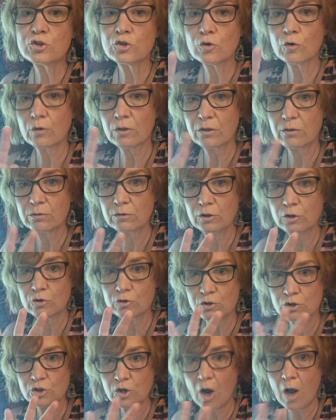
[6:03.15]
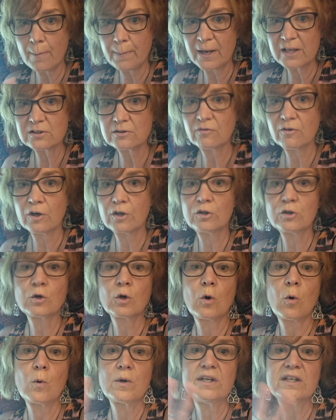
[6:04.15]
your shop has a very
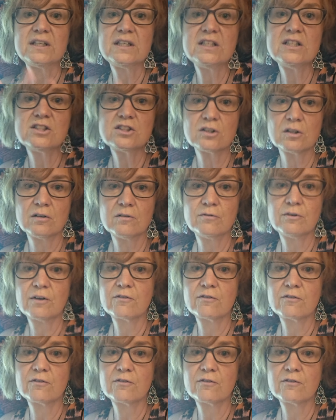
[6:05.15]
cohesive,